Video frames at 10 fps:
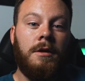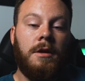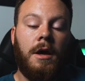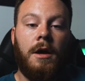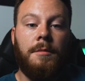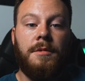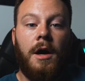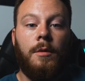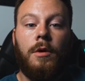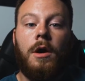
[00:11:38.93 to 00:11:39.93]

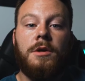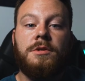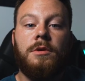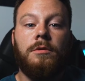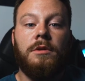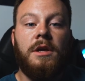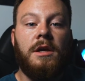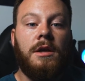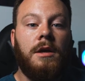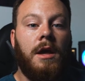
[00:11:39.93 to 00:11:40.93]
I will also
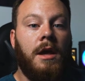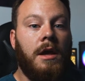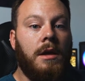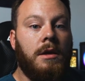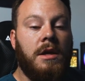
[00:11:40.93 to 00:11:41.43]
link a